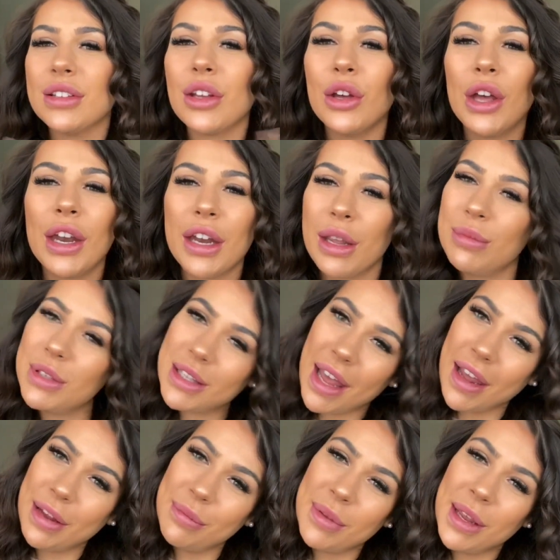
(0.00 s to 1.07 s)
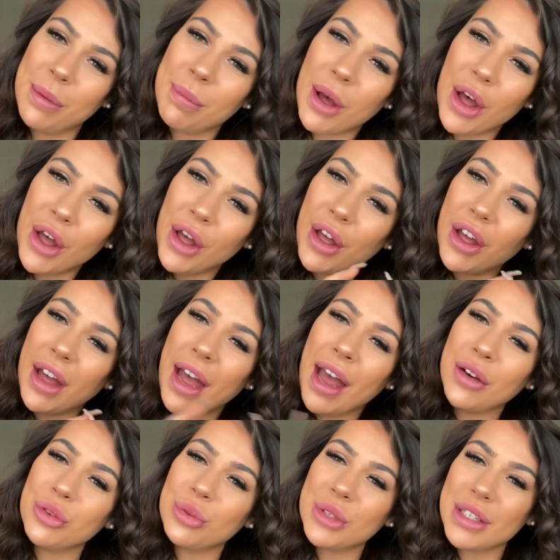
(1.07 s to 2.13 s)
So her name is Amy, but her
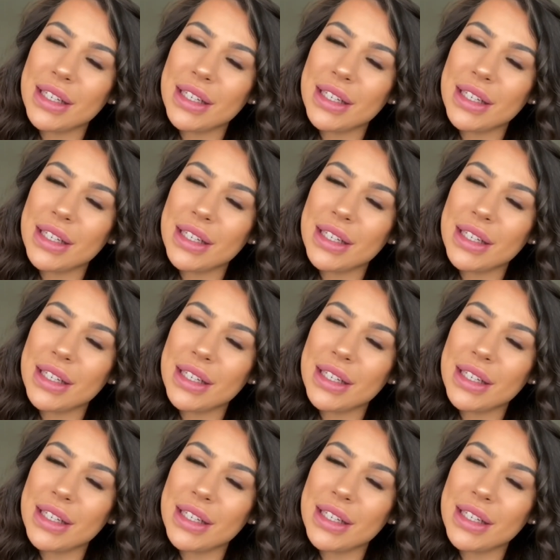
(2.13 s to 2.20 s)
handle on